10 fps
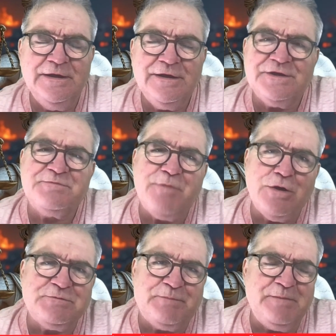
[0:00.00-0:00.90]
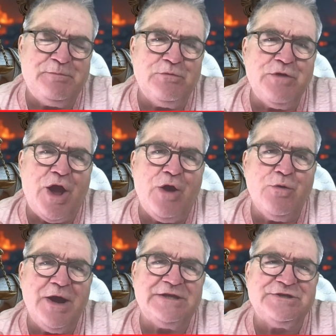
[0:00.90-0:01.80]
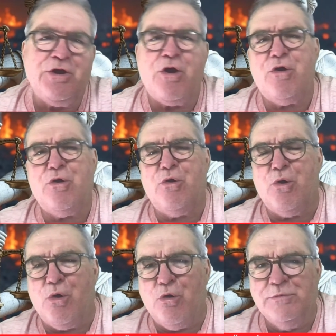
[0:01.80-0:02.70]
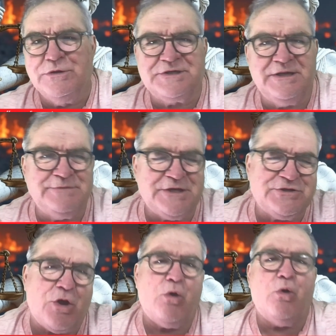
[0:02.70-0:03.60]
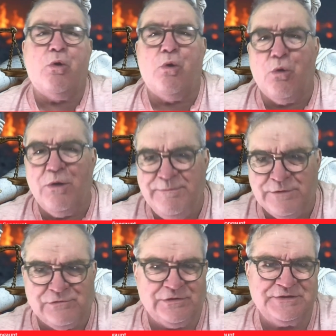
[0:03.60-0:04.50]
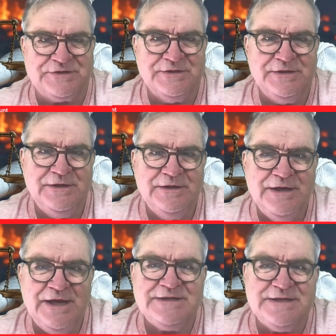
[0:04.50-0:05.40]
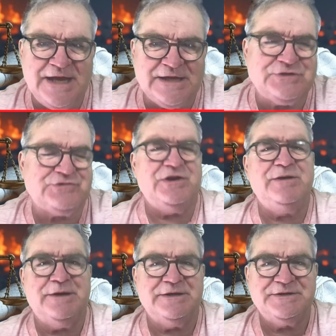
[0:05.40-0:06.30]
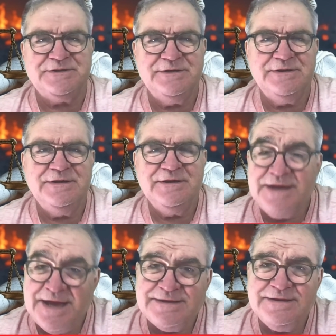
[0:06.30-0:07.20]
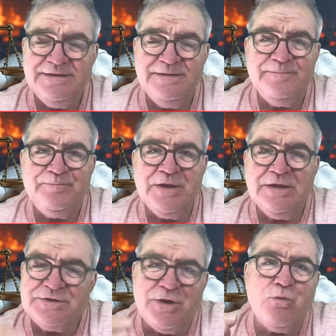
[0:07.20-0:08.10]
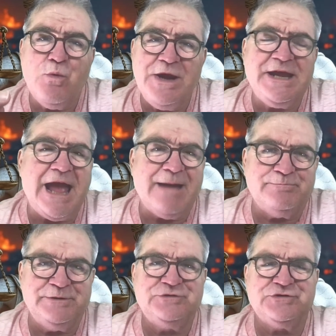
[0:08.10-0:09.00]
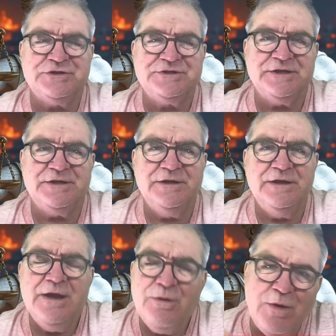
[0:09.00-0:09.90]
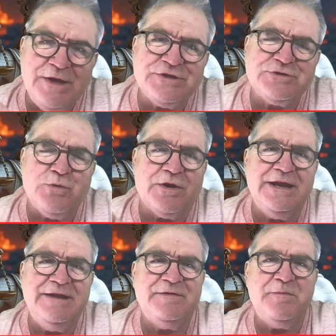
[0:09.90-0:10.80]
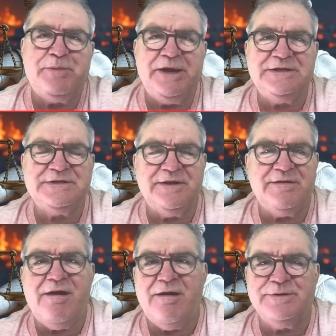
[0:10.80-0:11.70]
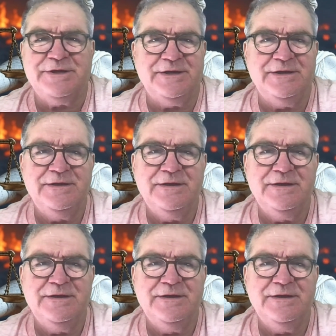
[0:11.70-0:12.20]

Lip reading: Because most people know it's not all Muslims. It's not all immigrants. It's the extremists. Yeah? So we can be trusted. We just want to live in peace and harmony.